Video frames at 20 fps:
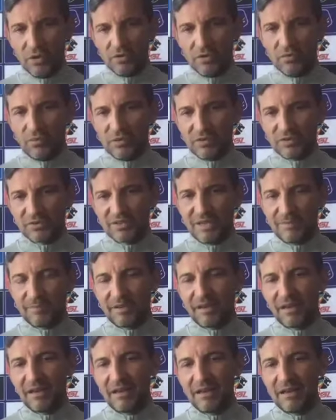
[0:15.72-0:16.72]
what's
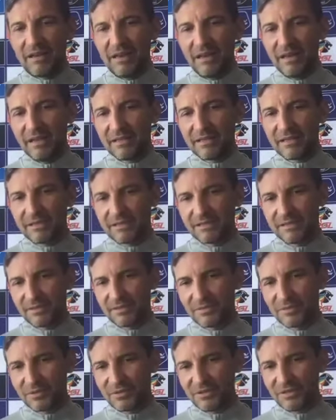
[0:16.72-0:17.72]
happened in the league,
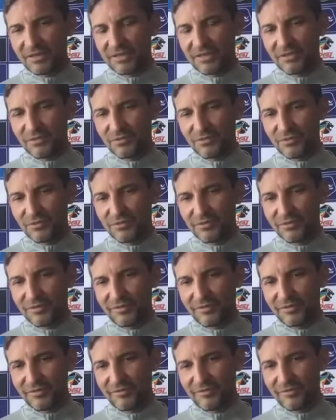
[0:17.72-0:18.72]
what he can do
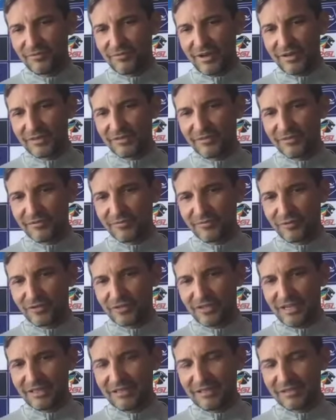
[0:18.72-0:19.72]
fighting for
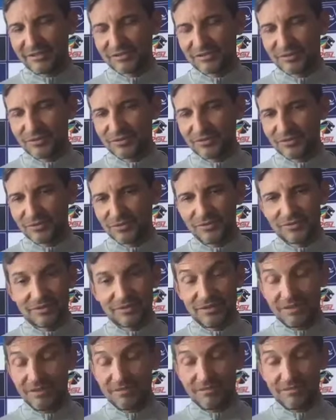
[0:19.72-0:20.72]
titles. Also,
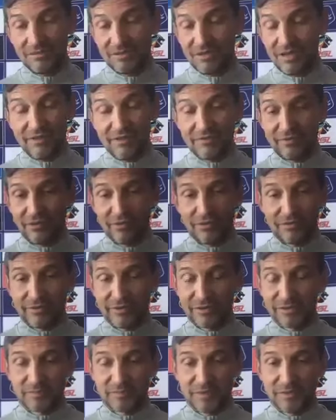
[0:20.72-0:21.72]
he, he have a lot of
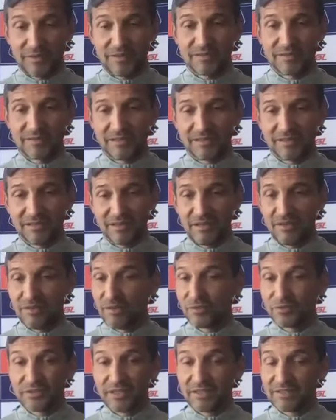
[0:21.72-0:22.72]
experience and he
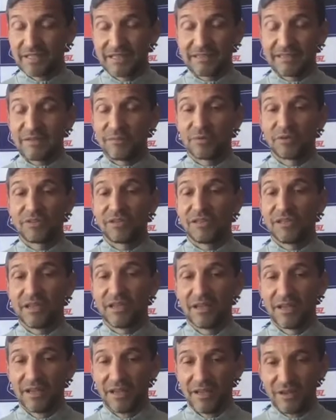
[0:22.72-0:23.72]
knows exactly what he
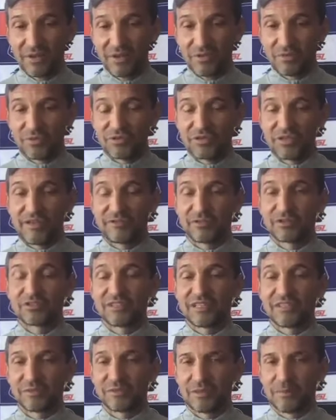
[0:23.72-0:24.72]
what you have to
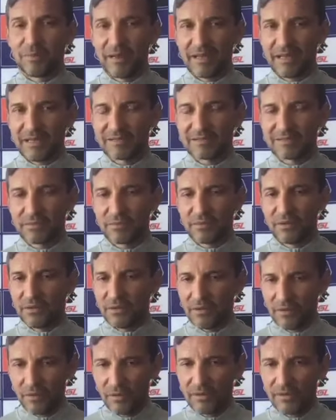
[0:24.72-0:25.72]
say to the players. We
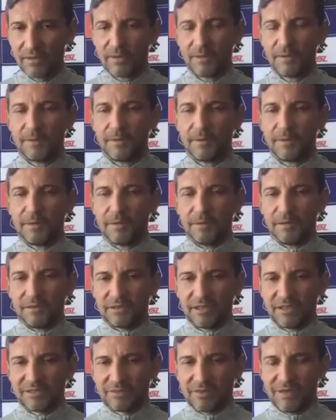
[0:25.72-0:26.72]
know
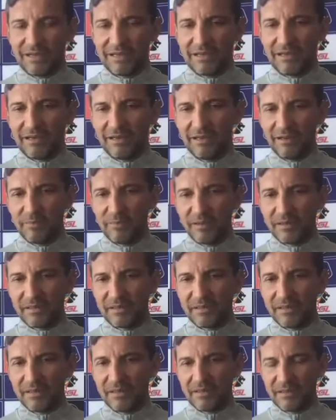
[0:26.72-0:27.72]
they struggle a little bit
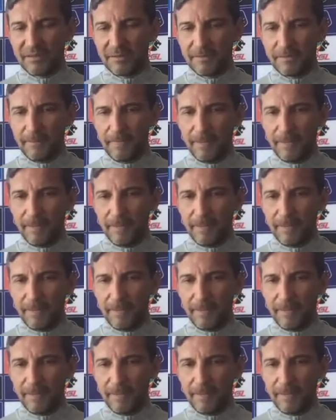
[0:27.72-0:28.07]
in the